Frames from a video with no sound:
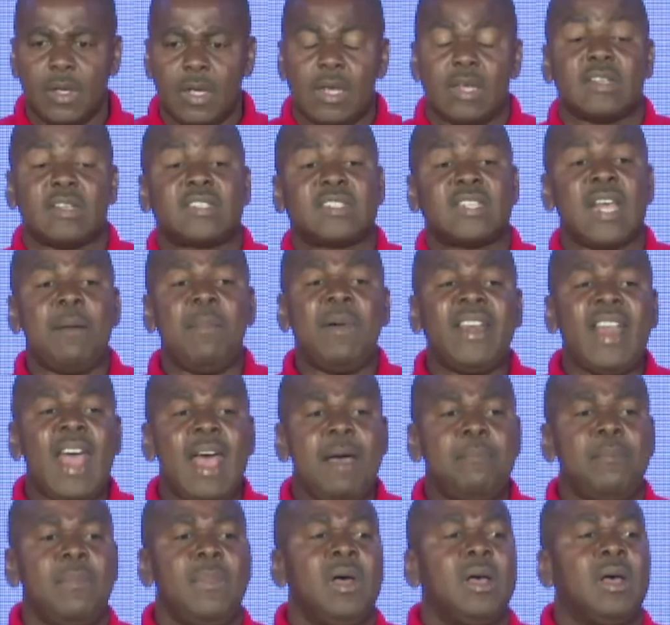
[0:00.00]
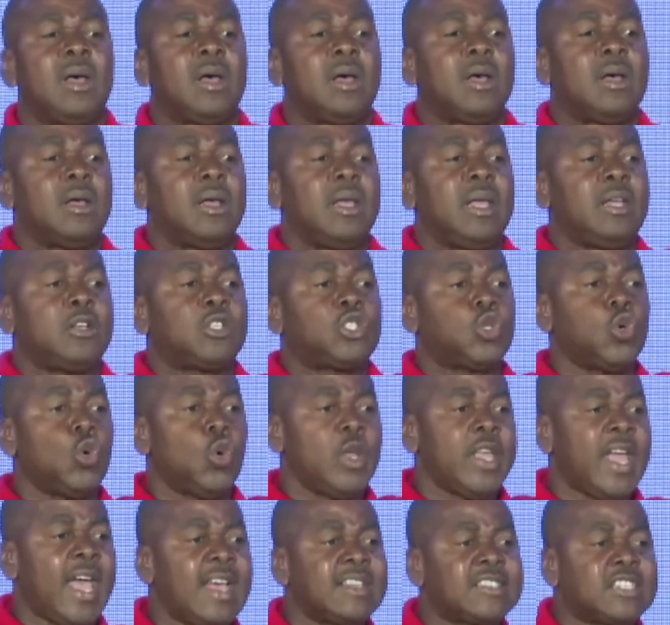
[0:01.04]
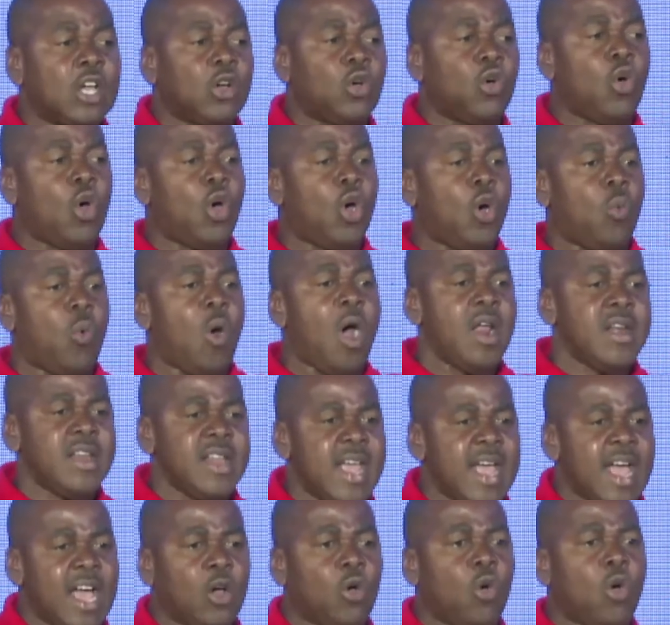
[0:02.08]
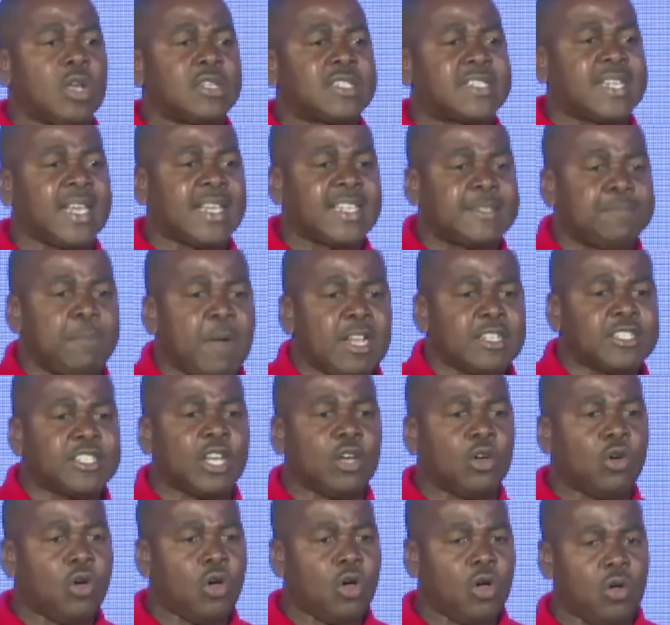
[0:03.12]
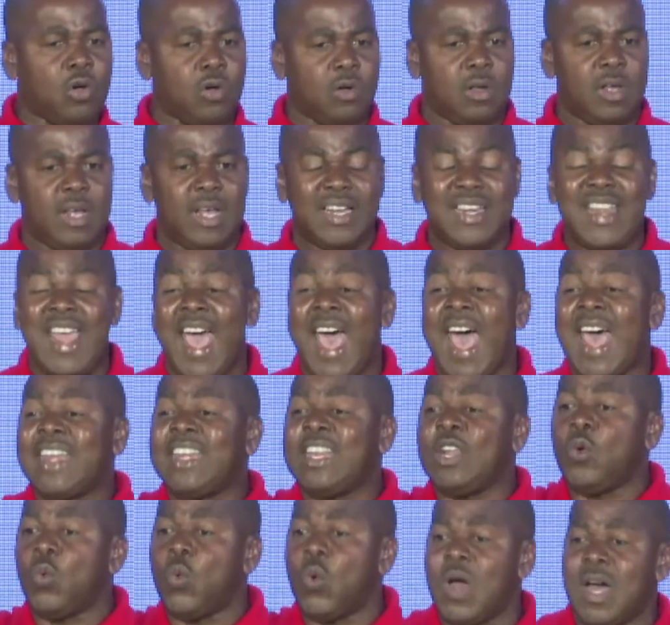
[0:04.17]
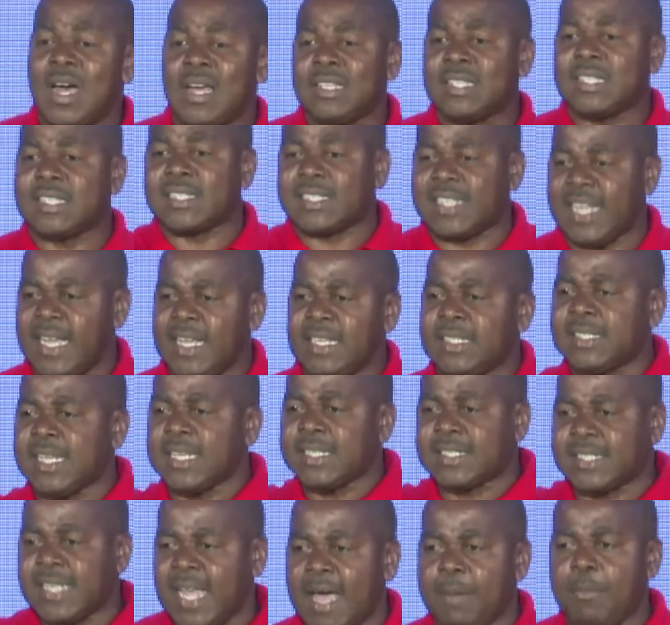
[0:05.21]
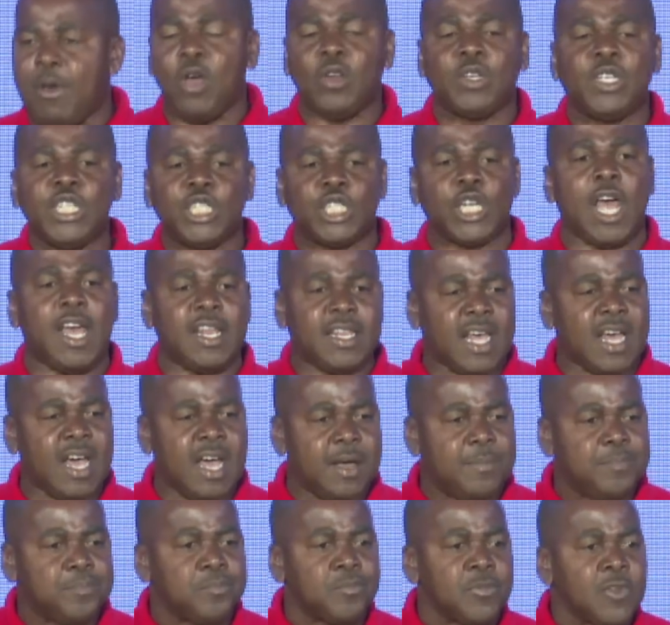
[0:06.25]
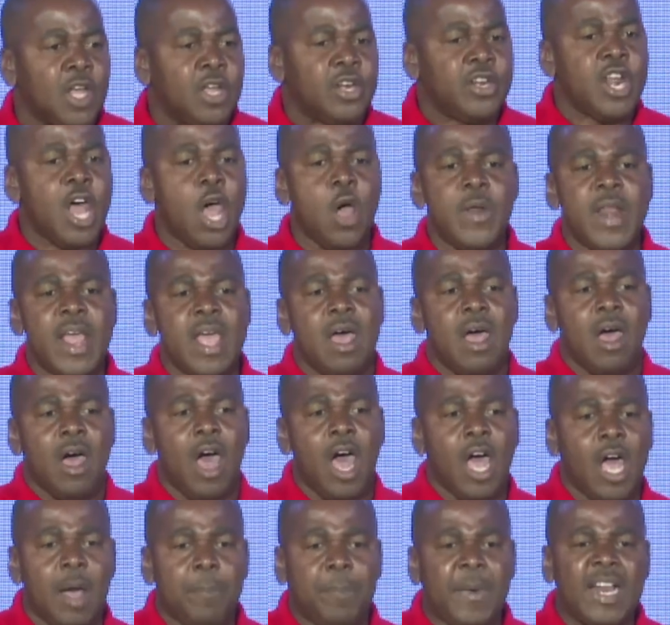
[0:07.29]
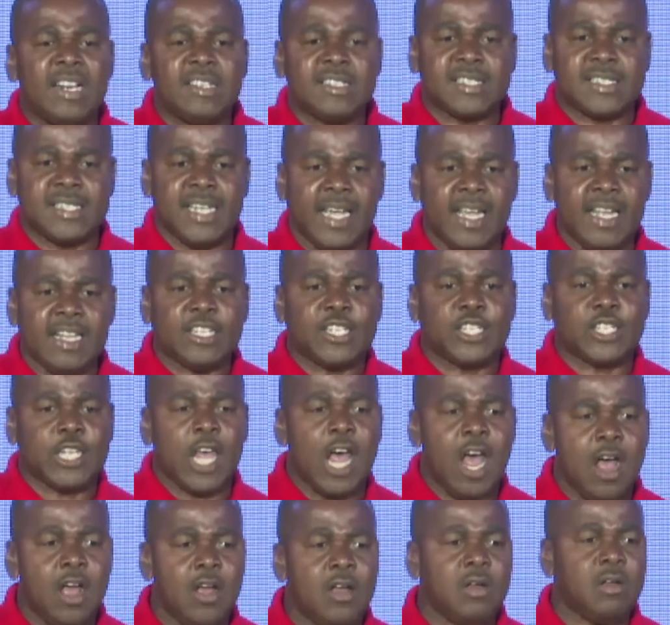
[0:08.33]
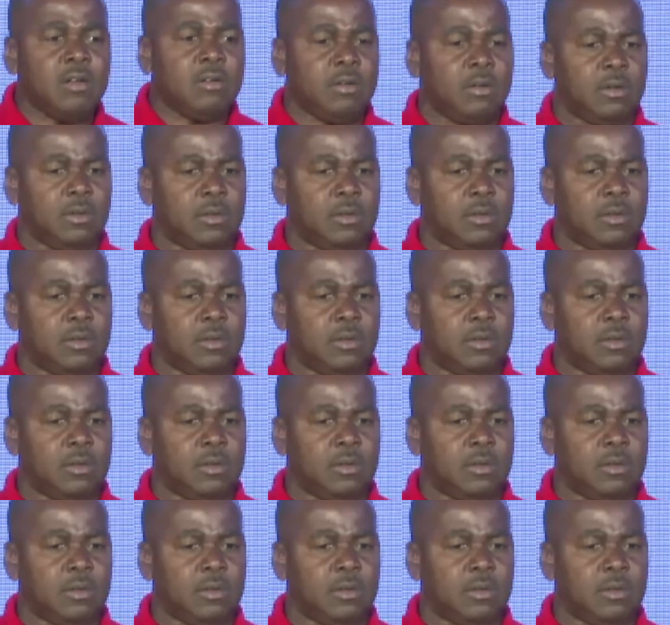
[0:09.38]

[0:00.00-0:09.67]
Some of them 2 years ago, 1 year ago, 6 months ago, they had the worst things to say about each other. Now they hug up and singing song